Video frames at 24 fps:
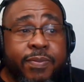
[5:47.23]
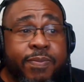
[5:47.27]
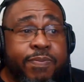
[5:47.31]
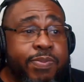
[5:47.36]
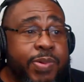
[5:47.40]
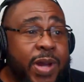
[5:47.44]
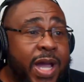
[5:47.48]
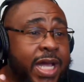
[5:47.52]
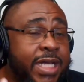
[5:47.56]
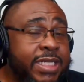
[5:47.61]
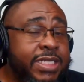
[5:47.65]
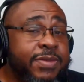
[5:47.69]

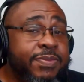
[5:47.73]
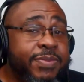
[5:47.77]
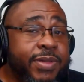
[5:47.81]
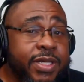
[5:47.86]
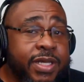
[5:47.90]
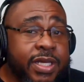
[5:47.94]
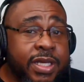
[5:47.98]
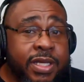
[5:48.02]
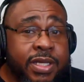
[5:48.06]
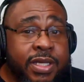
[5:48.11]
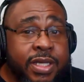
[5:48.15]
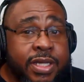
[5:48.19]

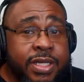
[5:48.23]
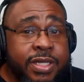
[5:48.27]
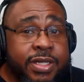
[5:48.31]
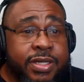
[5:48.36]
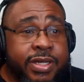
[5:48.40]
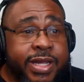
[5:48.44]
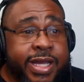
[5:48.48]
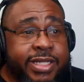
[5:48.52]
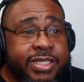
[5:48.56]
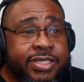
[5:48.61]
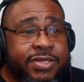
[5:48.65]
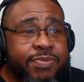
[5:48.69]
Possibly
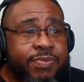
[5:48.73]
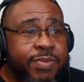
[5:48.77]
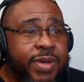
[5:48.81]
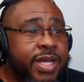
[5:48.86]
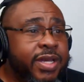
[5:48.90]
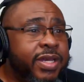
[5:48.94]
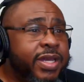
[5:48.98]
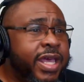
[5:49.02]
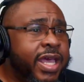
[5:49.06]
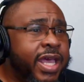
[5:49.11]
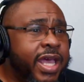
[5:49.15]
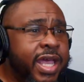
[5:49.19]
next
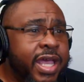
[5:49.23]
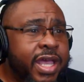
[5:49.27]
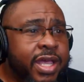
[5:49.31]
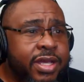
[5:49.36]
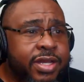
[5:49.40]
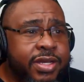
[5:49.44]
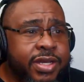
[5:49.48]
Monday,